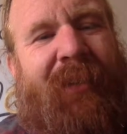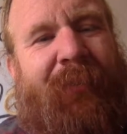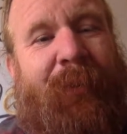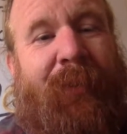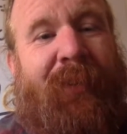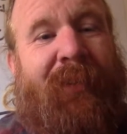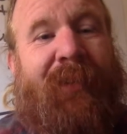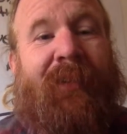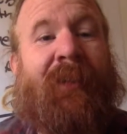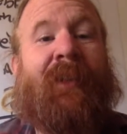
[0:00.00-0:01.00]
If you
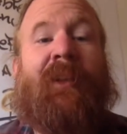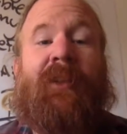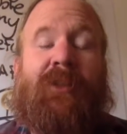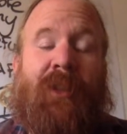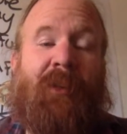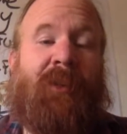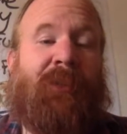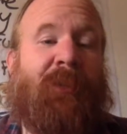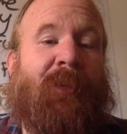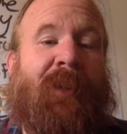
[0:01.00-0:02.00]
could share or
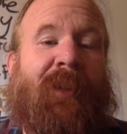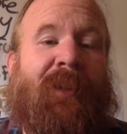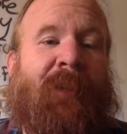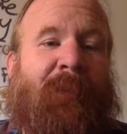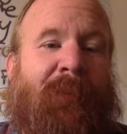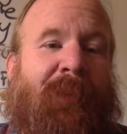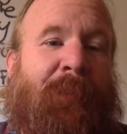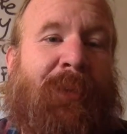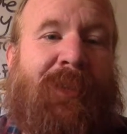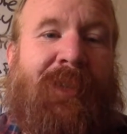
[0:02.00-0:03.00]
donate, I would really
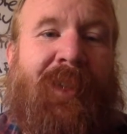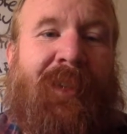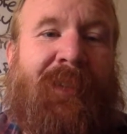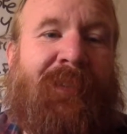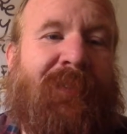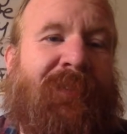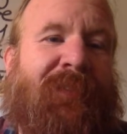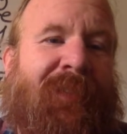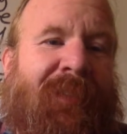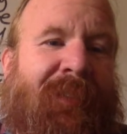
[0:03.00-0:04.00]
appreciate it.
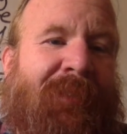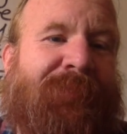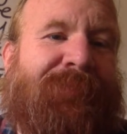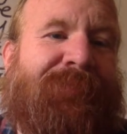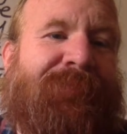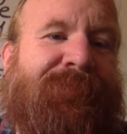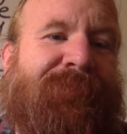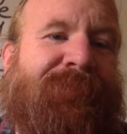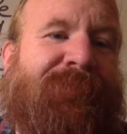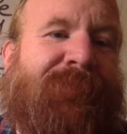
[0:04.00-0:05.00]
I
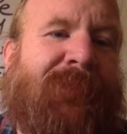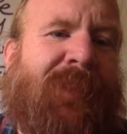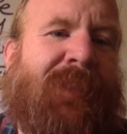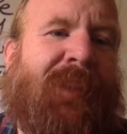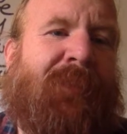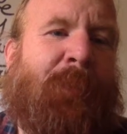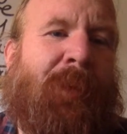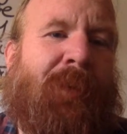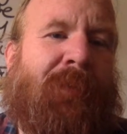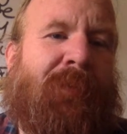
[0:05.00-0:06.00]
think I have
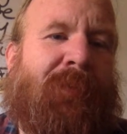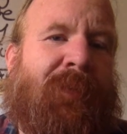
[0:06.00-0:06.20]
about